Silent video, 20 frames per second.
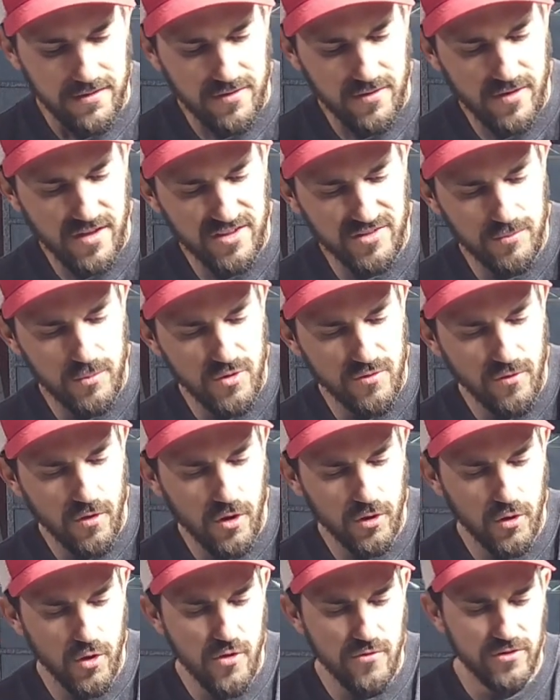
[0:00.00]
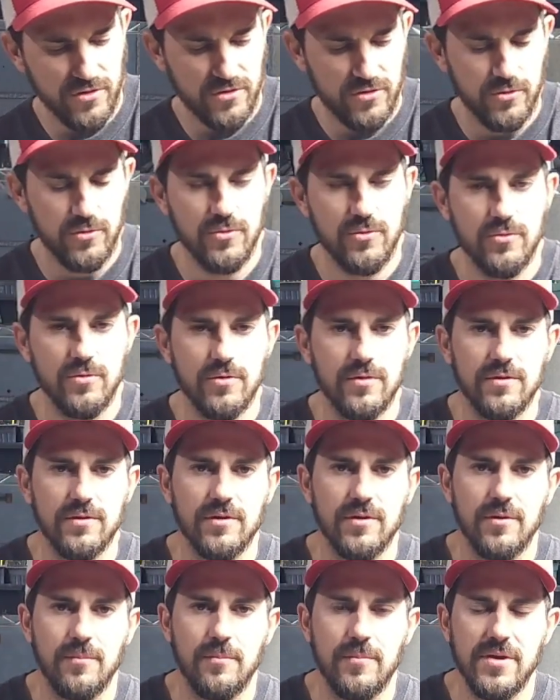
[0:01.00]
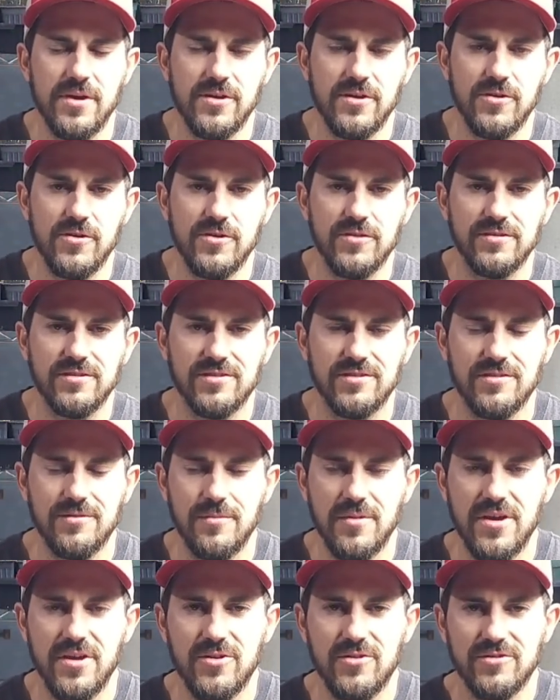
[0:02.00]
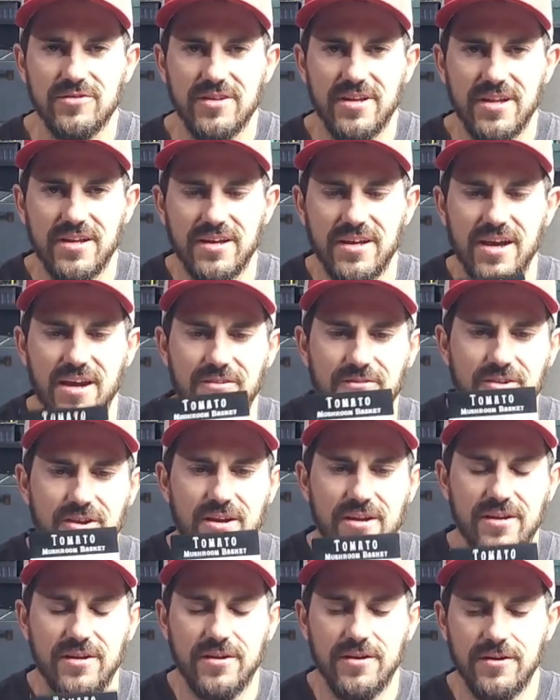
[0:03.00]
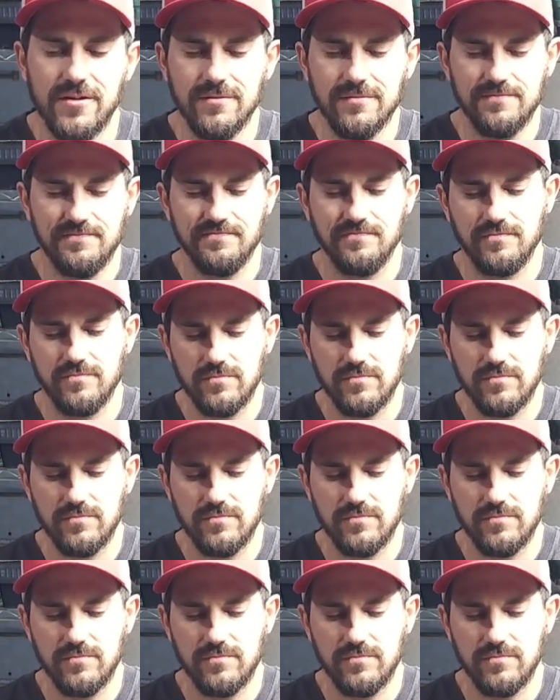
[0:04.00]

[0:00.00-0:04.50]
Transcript: So let's move on over to the bigger tomatoes that I got right here.